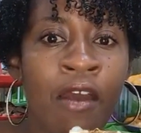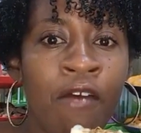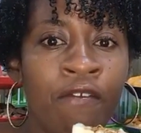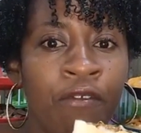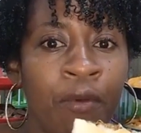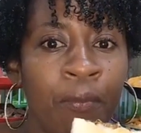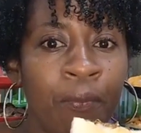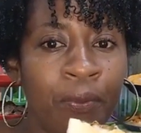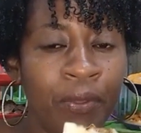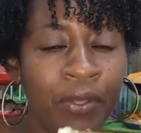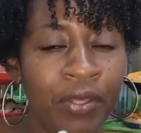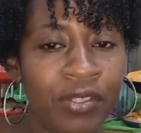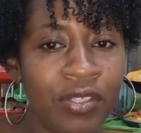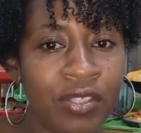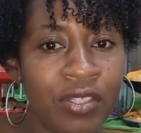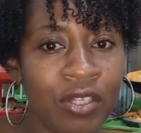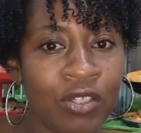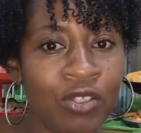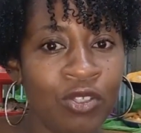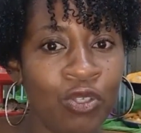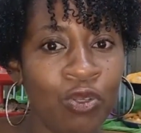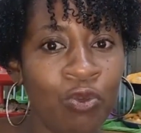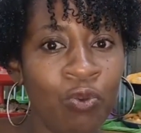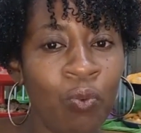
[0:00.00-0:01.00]
For
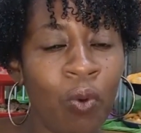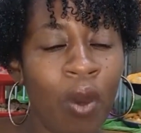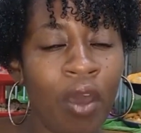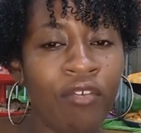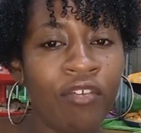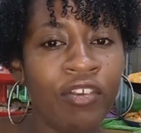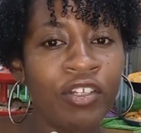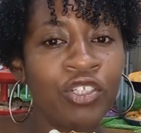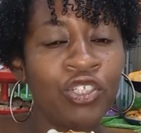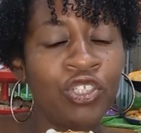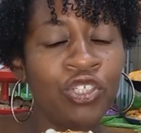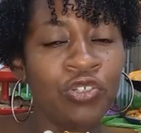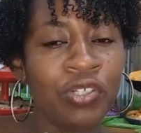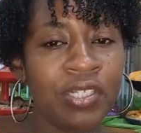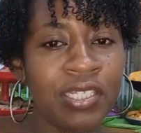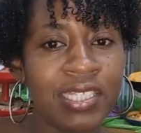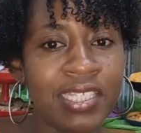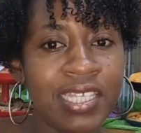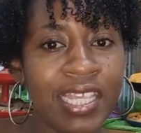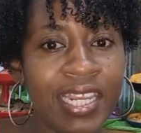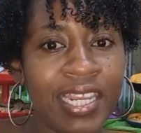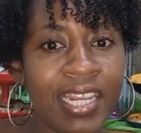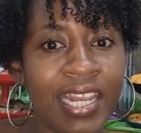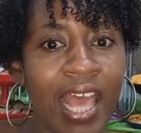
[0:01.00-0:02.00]
persons who are
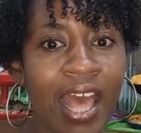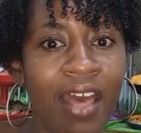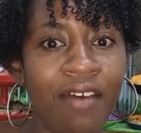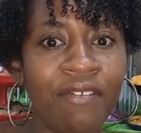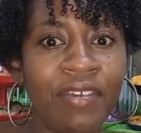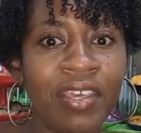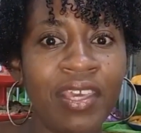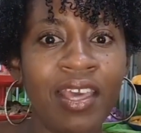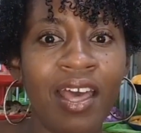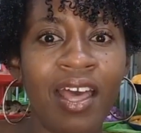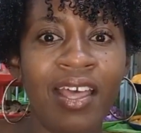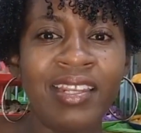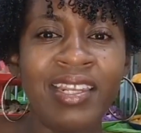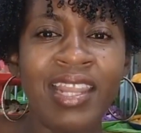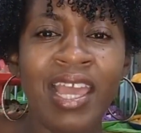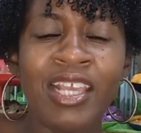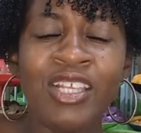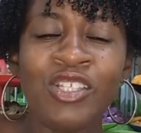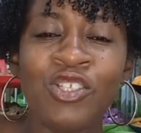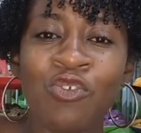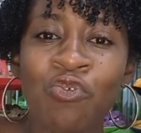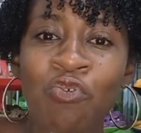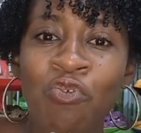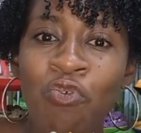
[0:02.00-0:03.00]
interested in having a
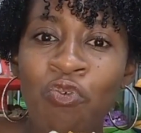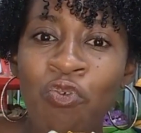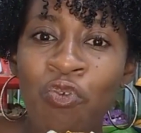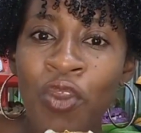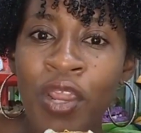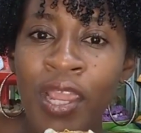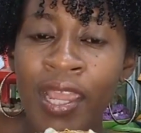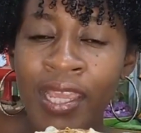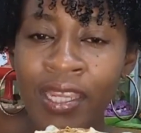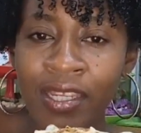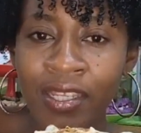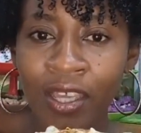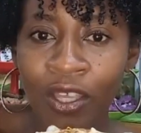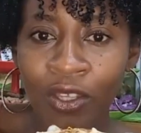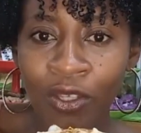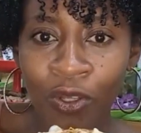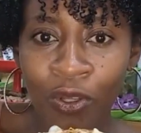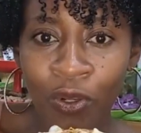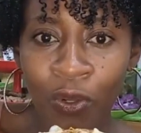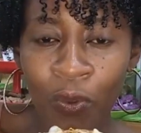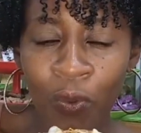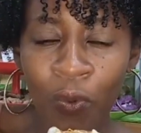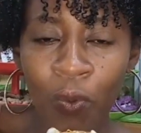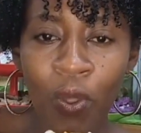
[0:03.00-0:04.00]
nice radiant
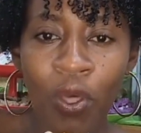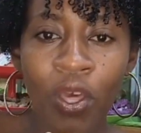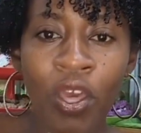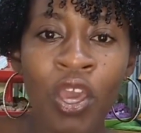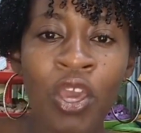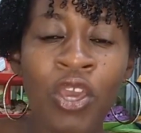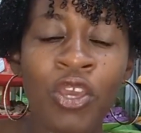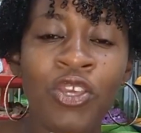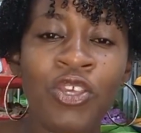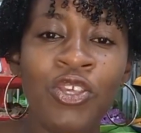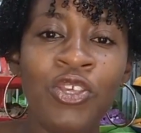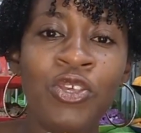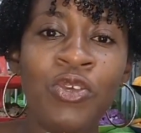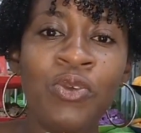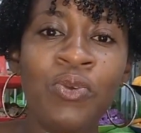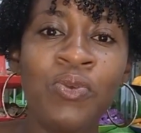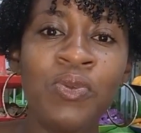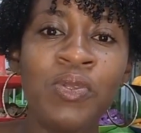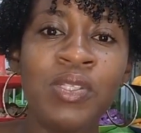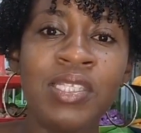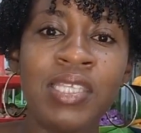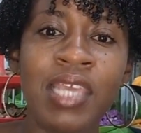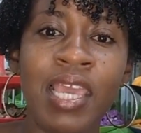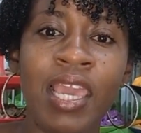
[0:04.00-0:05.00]
glow
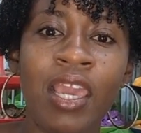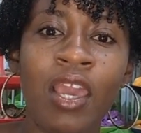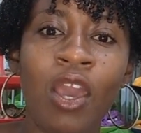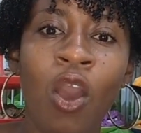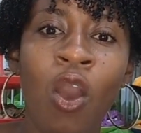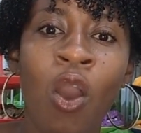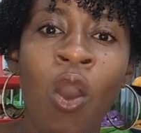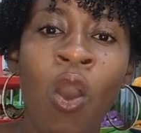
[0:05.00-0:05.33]
using